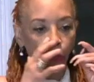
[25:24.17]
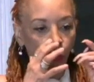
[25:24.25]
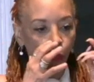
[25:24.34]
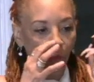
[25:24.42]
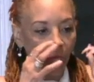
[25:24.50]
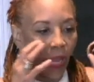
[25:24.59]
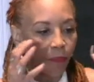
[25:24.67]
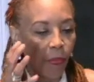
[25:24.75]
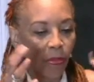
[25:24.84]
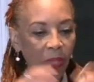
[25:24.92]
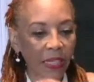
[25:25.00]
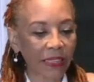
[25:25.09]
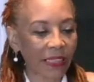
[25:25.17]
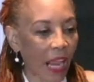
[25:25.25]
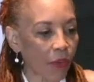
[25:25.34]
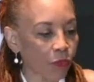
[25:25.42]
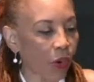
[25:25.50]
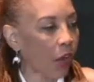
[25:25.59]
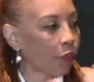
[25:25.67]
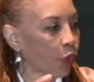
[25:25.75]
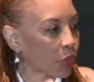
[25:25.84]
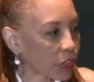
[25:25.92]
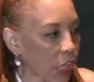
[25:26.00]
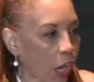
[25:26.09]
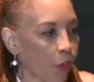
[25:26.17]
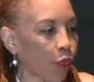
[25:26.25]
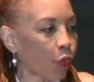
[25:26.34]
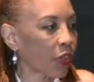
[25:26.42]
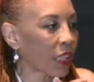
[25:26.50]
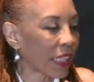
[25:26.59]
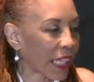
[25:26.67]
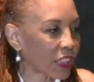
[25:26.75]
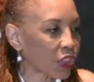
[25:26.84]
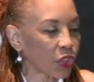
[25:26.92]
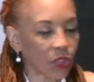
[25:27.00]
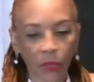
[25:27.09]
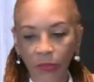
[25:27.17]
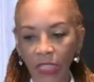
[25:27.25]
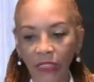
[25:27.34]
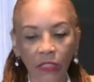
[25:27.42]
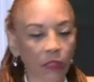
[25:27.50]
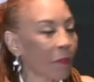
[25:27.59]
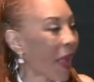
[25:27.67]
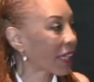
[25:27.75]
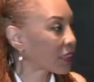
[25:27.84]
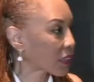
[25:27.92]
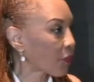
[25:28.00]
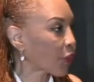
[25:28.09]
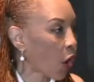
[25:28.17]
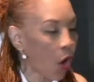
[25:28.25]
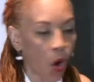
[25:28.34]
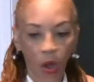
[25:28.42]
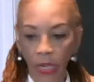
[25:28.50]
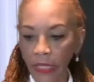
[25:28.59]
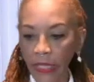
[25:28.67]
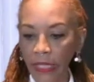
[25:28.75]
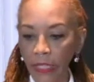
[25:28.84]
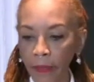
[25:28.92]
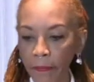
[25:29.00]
whenever things got rough or tough or relationships, because it's matters of the heart here.